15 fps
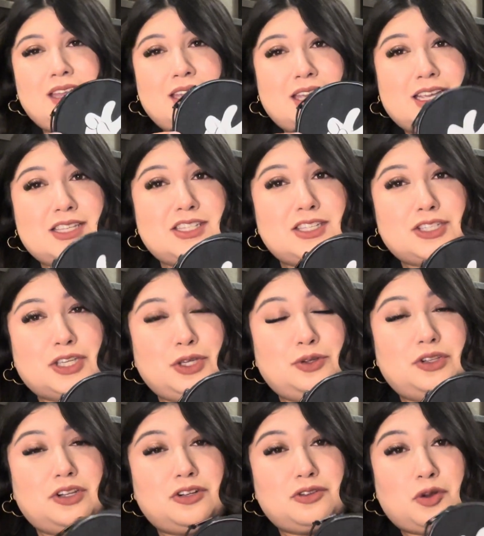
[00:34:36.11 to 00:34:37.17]
is this cute
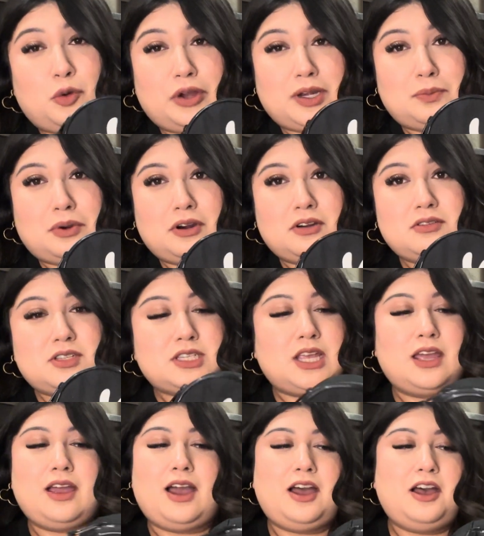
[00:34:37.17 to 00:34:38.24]
little coin purse.
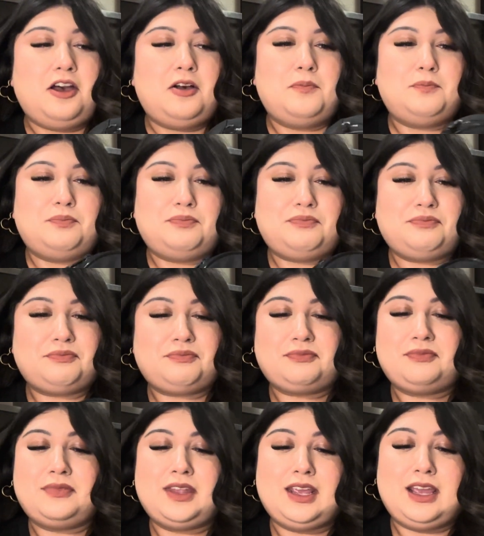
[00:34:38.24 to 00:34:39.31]

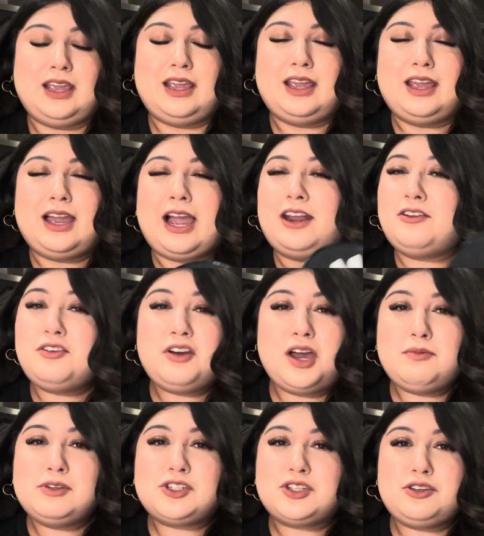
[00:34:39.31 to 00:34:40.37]
I don't know how
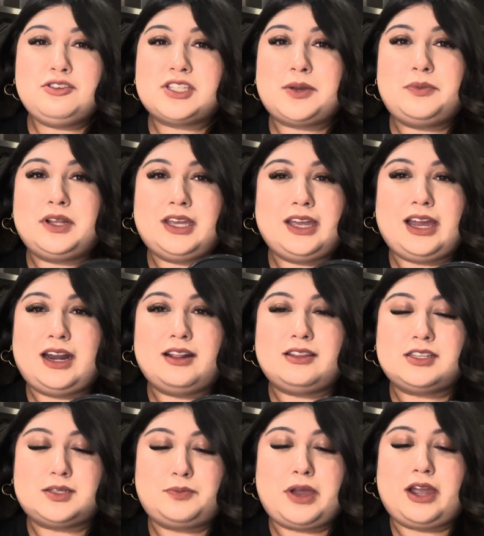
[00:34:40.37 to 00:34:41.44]
much use I'm gonna get out of
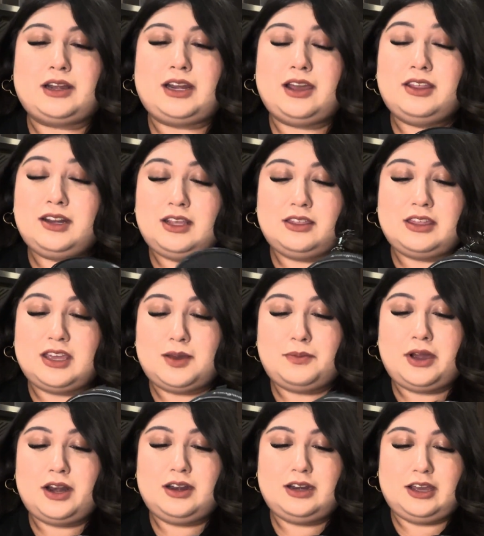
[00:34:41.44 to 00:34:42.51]
this bag now that I think
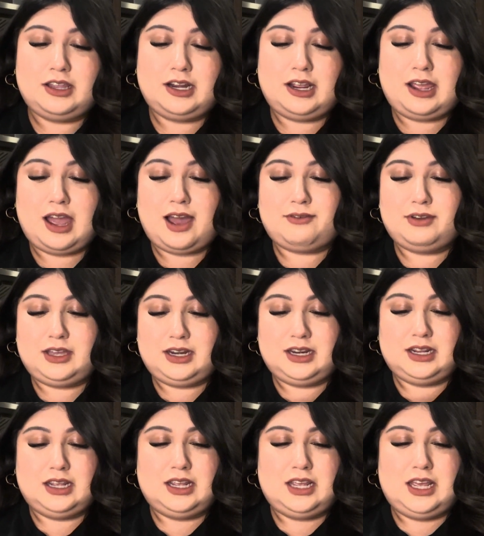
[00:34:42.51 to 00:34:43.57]
about it, now that I have it.
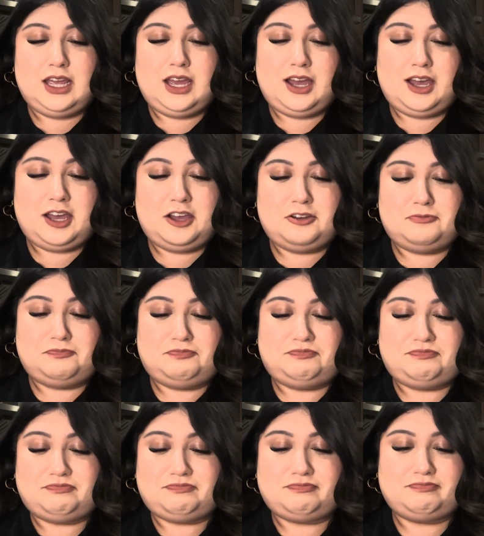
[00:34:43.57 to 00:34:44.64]

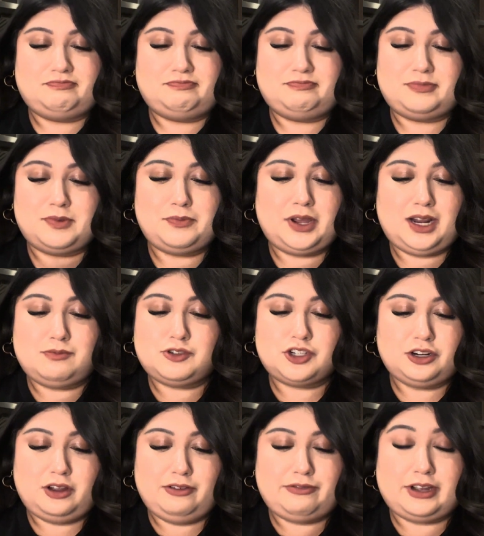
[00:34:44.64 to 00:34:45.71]
But I'm
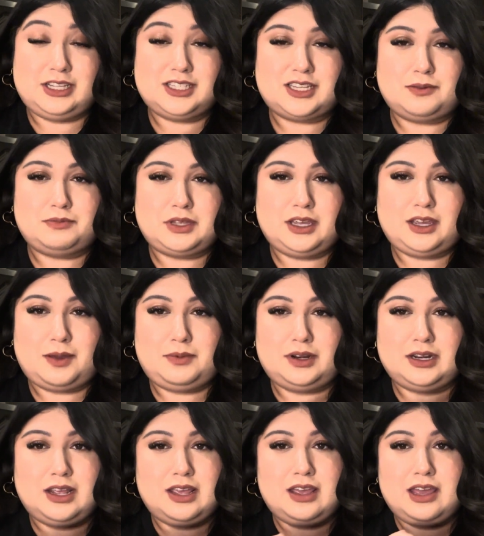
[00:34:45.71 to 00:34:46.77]
sure I'll find something. I
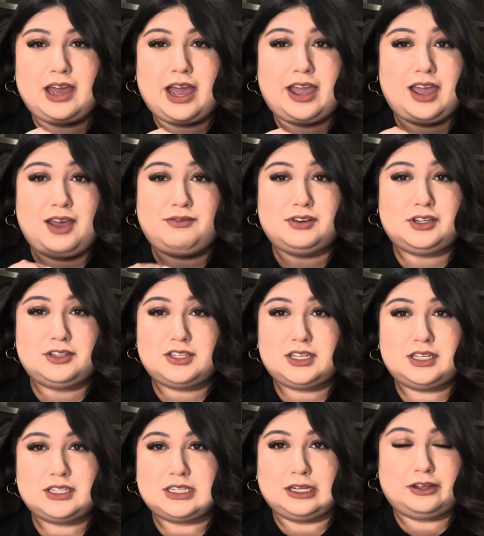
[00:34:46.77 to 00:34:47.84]
mean, I haven't used
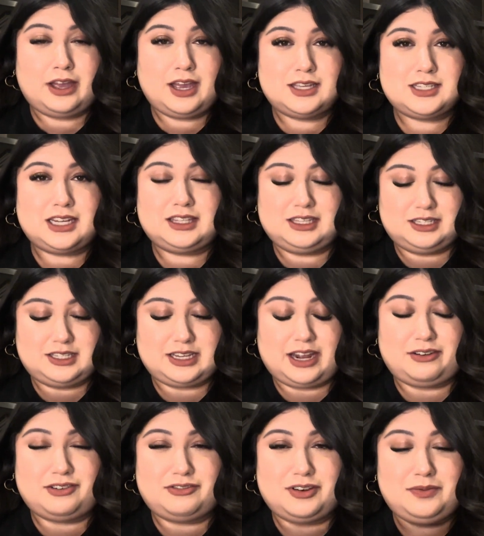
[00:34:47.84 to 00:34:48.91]
it. It still has like the
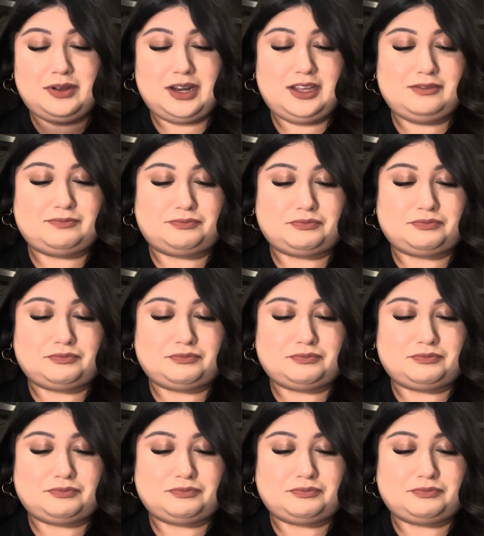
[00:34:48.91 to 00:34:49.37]
styrofoam in it